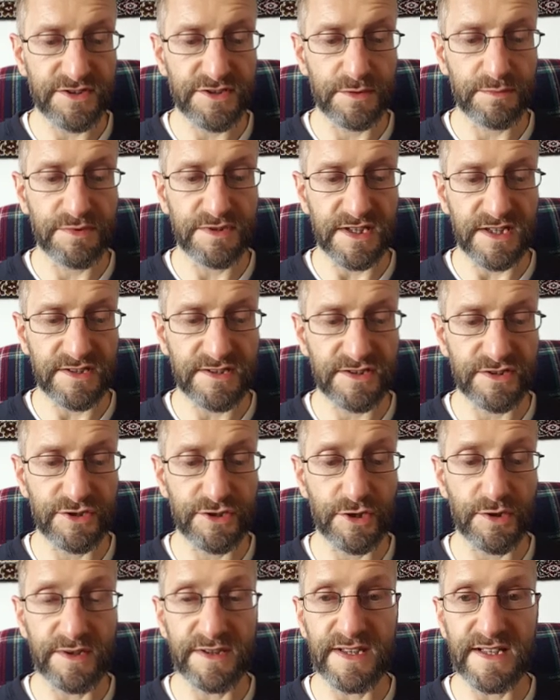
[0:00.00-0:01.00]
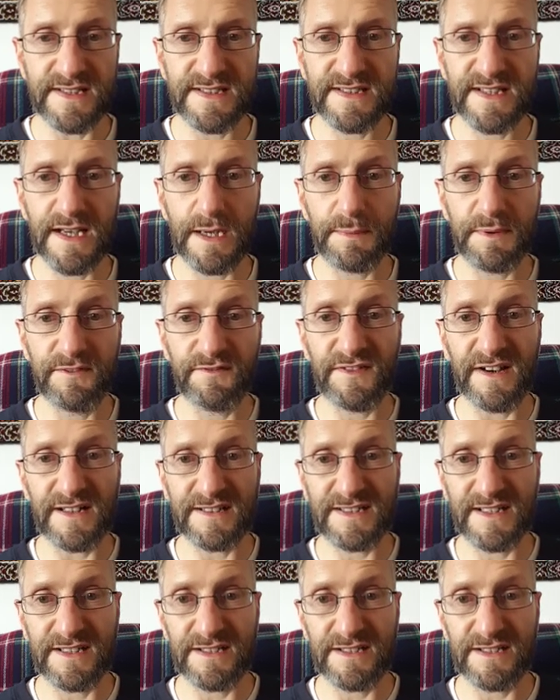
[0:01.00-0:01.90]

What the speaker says: subject during the escape. In fact,